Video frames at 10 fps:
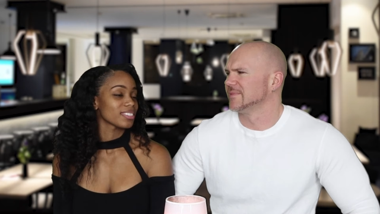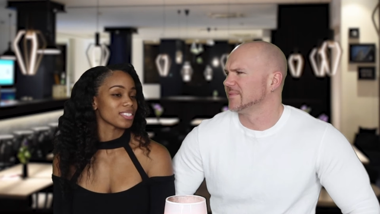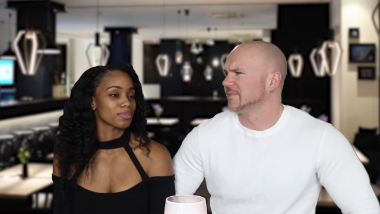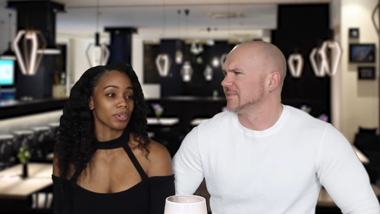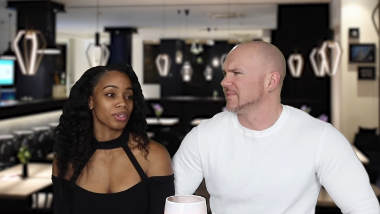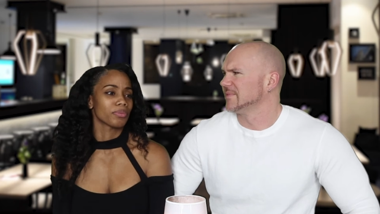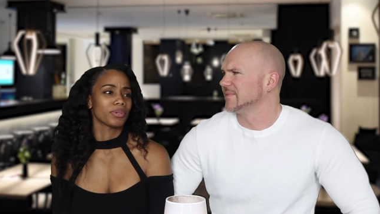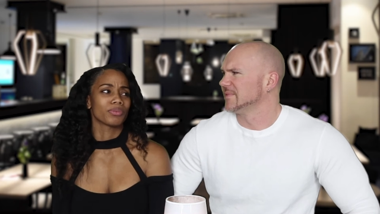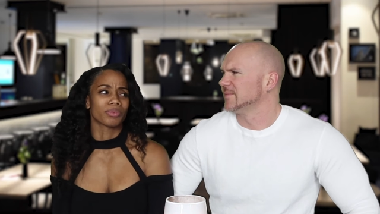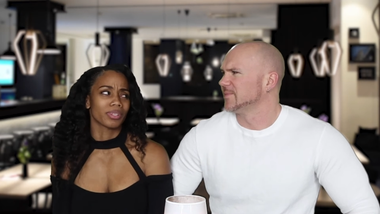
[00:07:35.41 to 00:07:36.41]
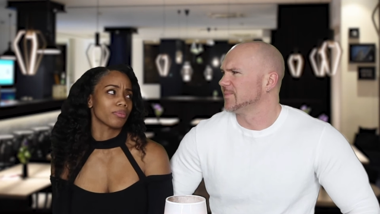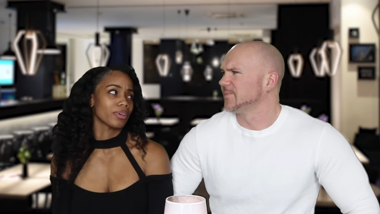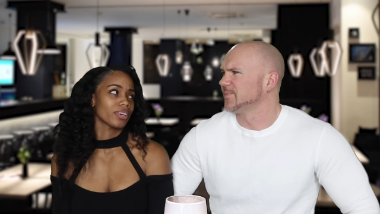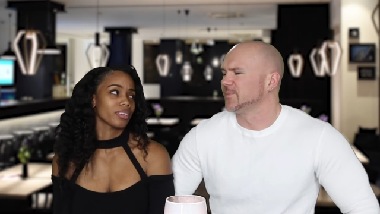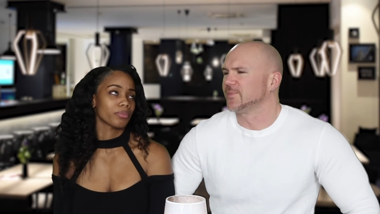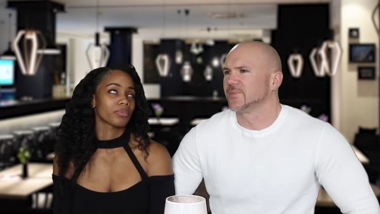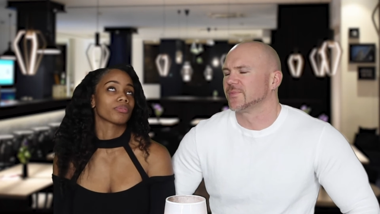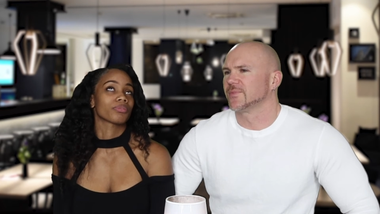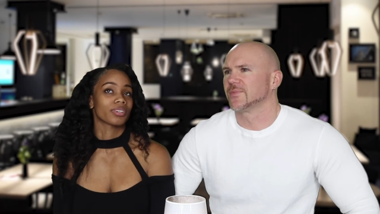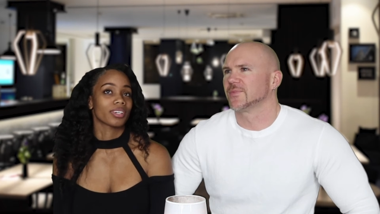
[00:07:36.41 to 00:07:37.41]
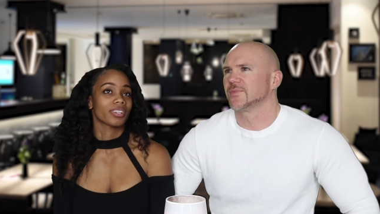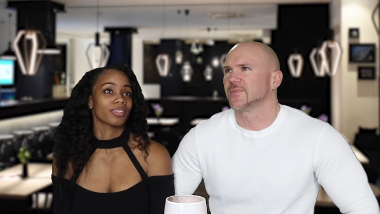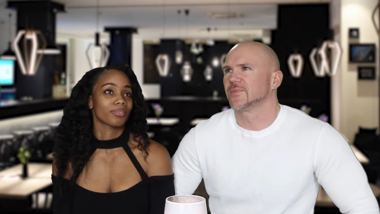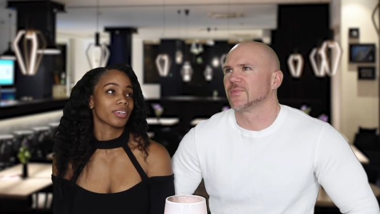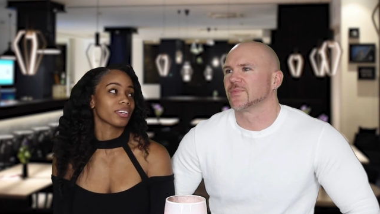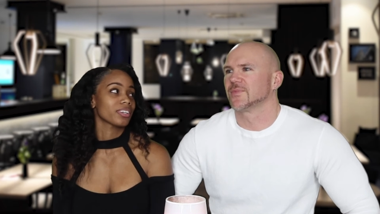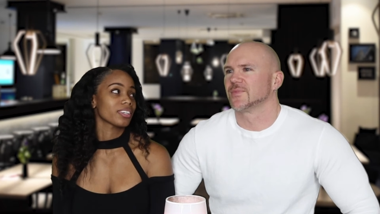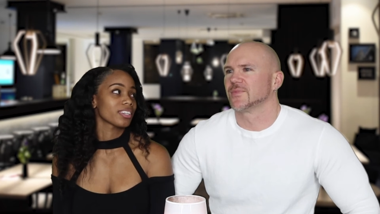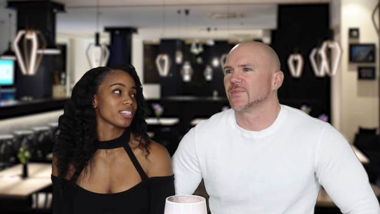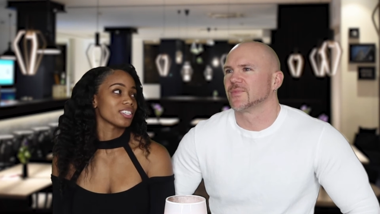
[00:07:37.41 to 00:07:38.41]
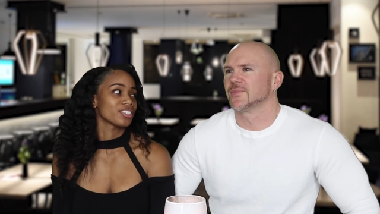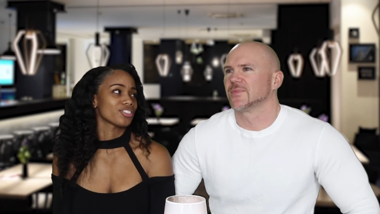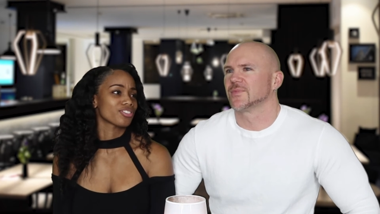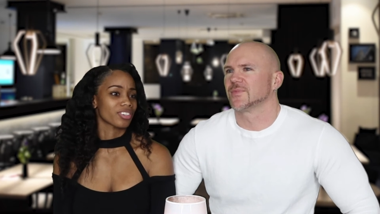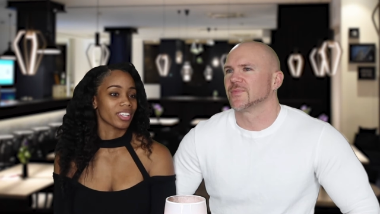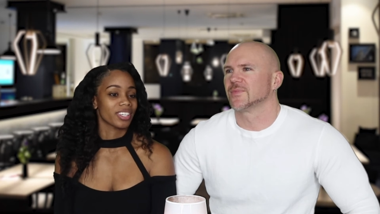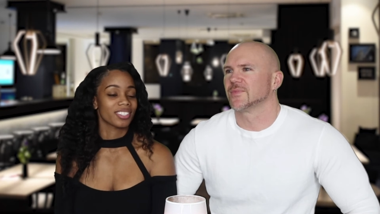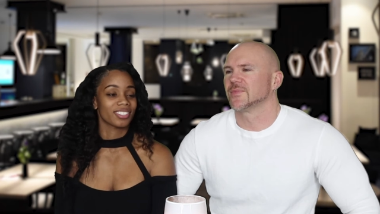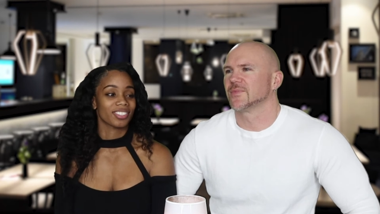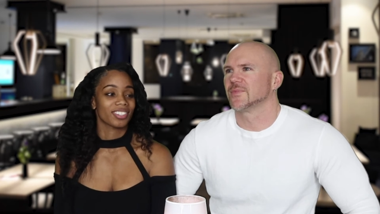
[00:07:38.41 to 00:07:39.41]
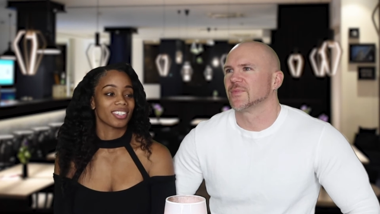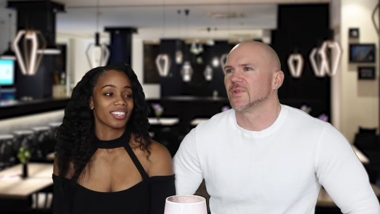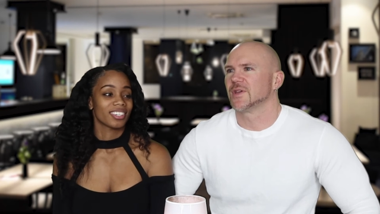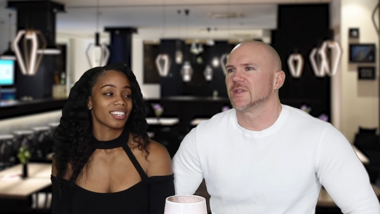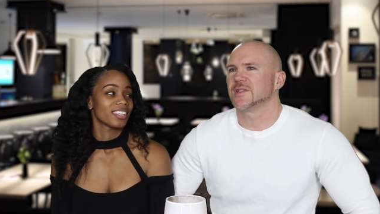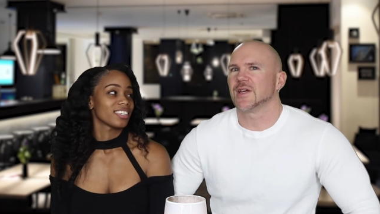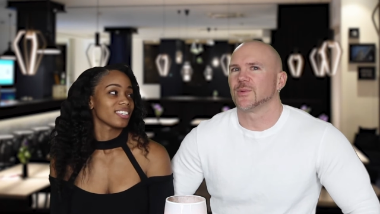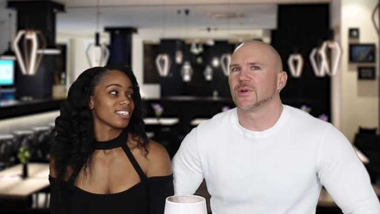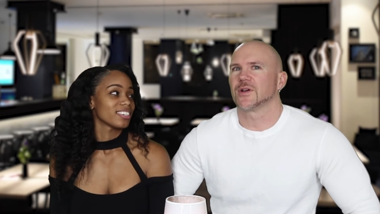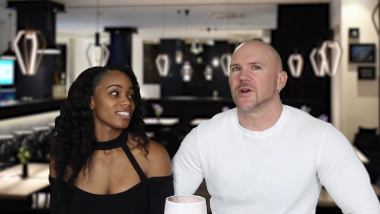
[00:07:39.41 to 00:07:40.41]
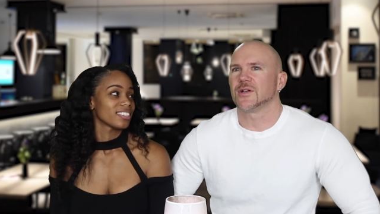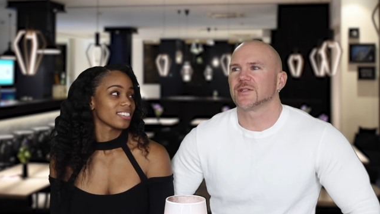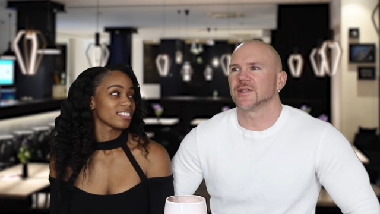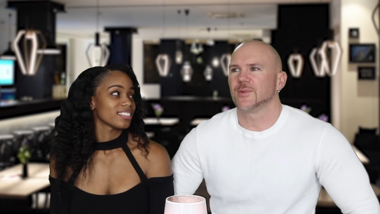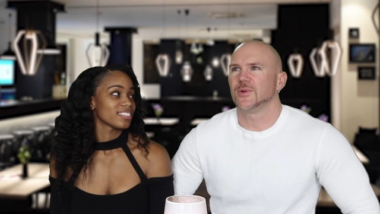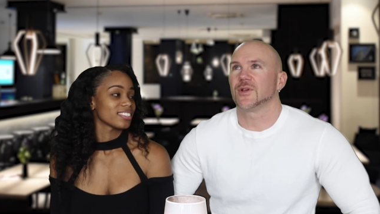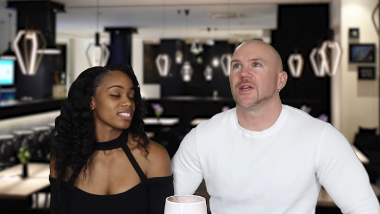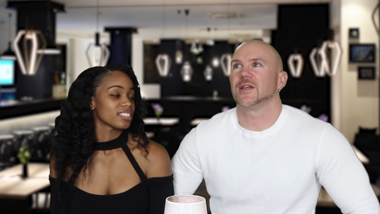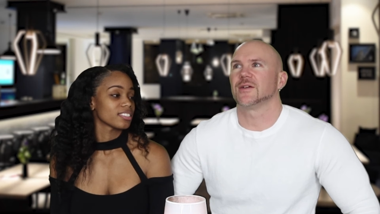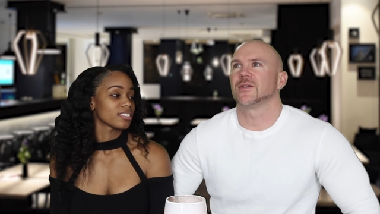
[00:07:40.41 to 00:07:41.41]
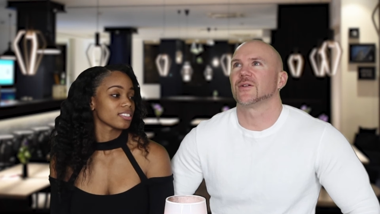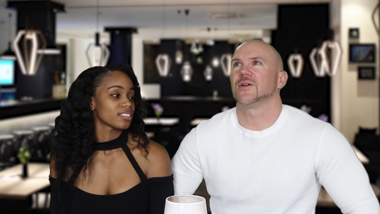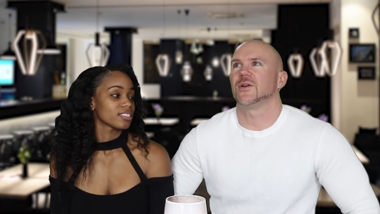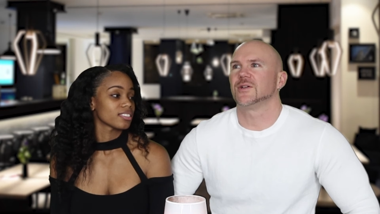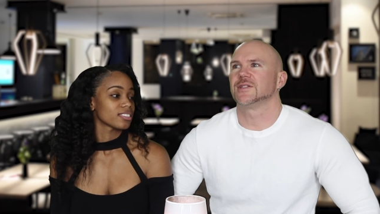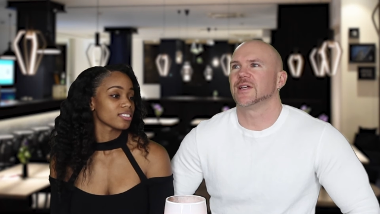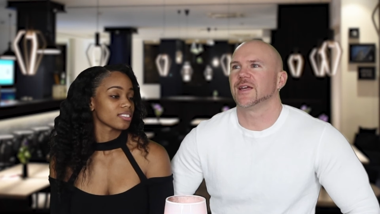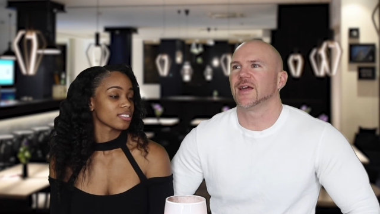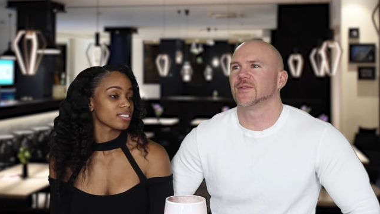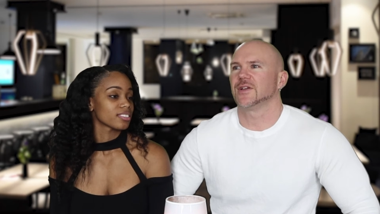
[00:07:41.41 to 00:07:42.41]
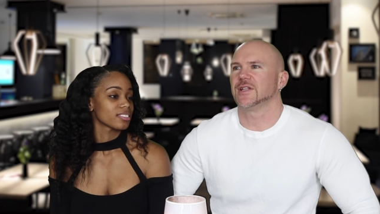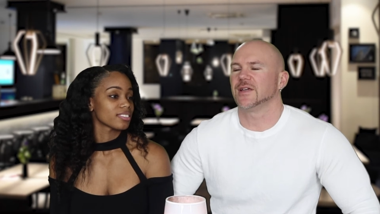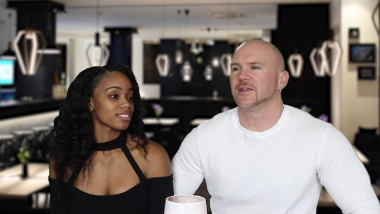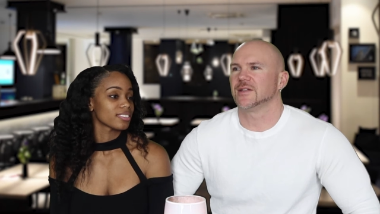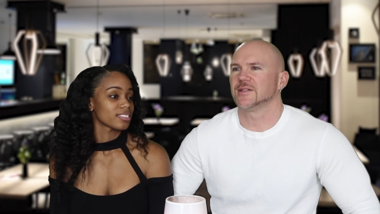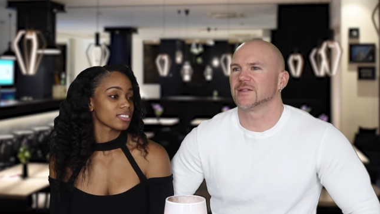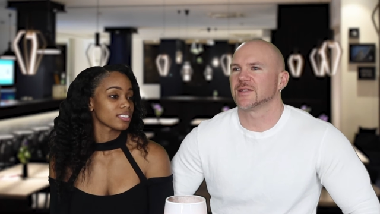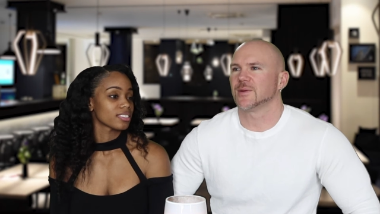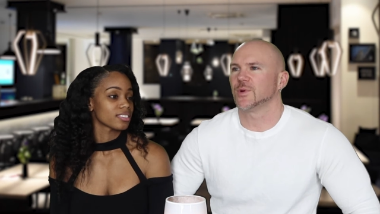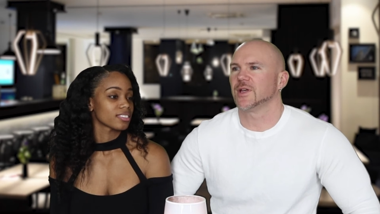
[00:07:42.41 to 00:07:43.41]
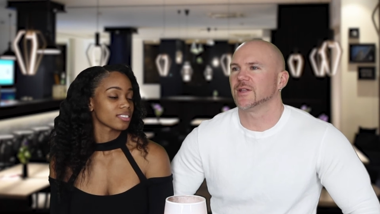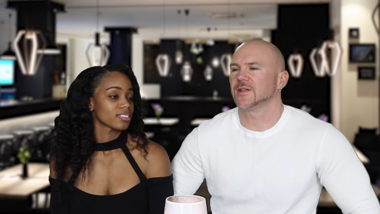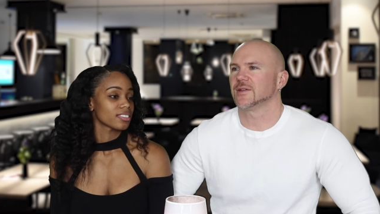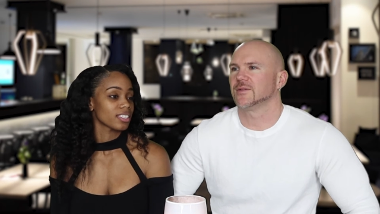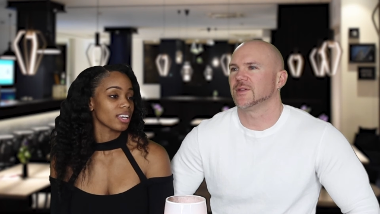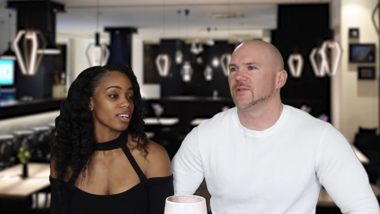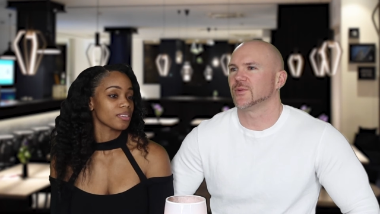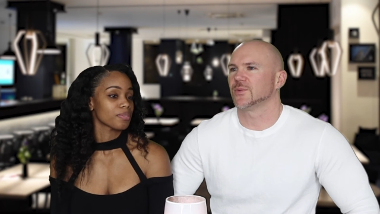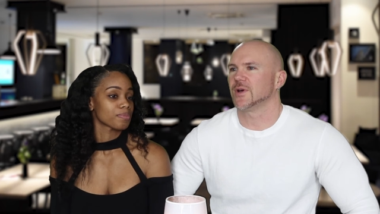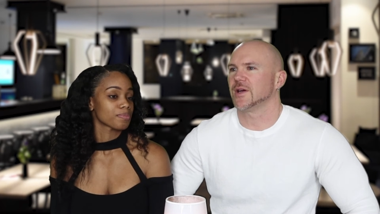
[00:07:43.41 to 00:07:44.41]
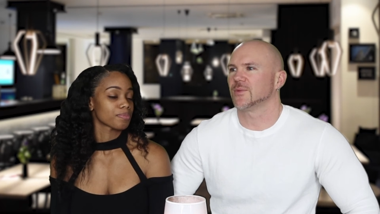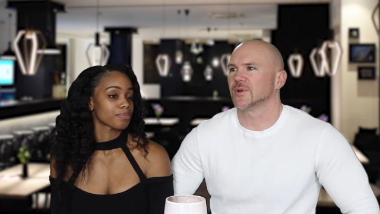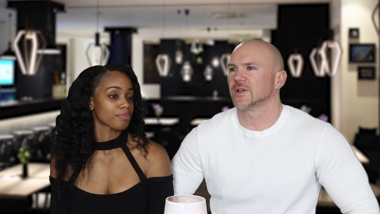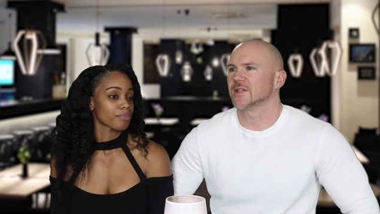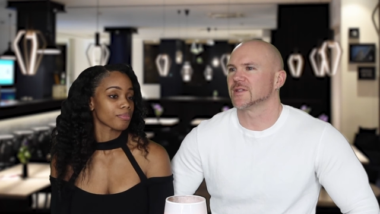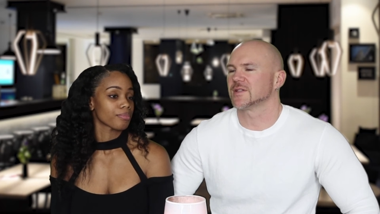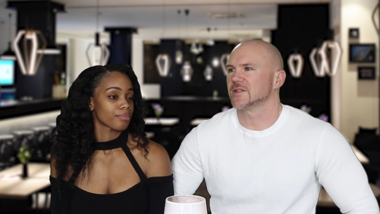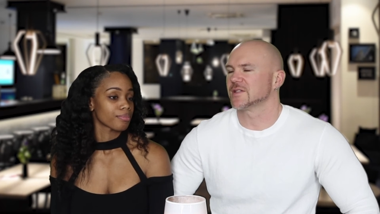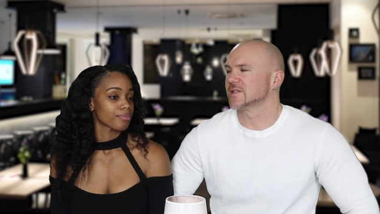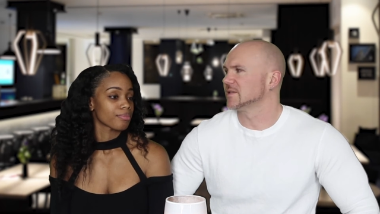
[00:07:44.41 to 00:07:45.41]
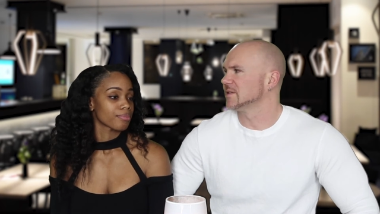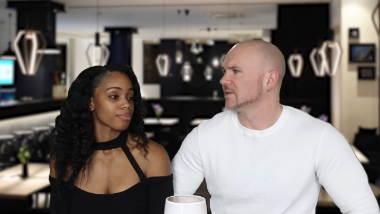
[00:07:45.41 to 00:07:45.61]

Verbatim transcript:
Speaker 1: it's weird it'd be really weird it'd be really weird and strange
Speaker 2: because yeah we're constantly communicating all day every day in some way like yeah. when we're at work it's just